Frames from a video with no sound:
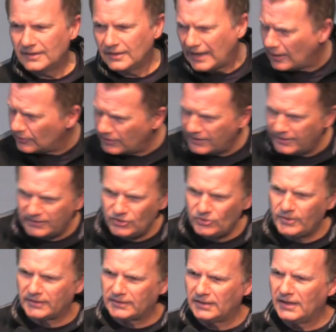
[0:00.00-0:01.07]
How do they do
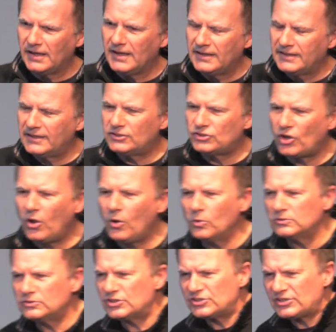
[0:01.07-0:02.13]
it? They're
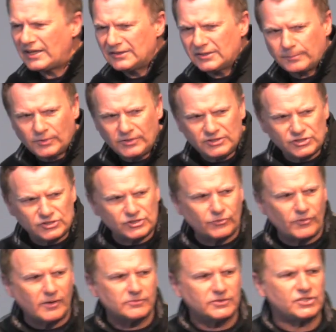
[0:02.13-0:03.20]
told to send the priests
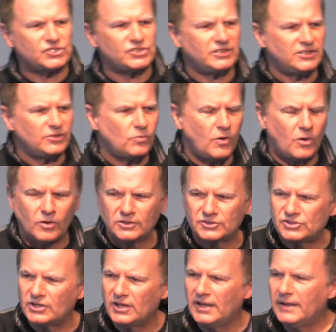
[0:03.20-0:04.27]
around the city
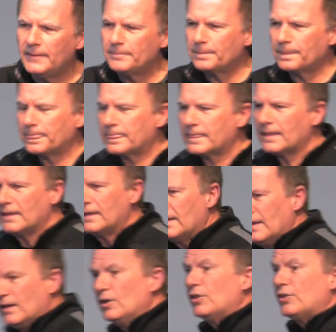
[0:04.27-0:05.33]
walls
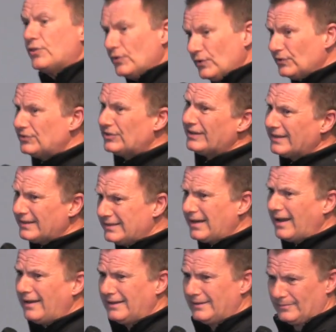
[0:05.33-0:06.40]
13
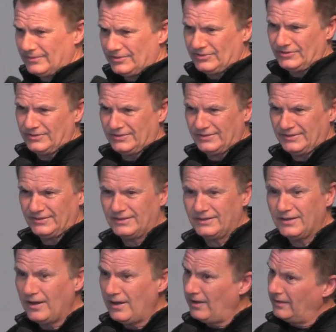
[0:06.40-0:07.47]
times.
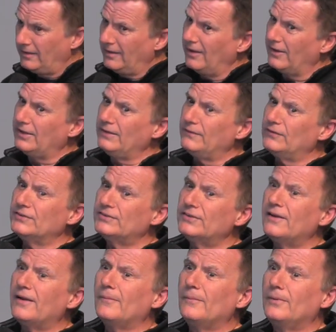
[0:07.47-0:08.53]
Unlucky for
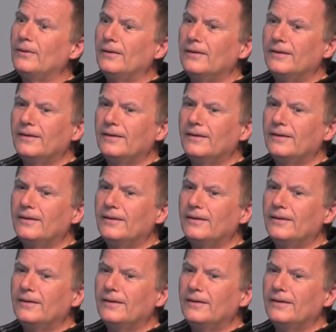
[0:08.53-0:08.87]
some.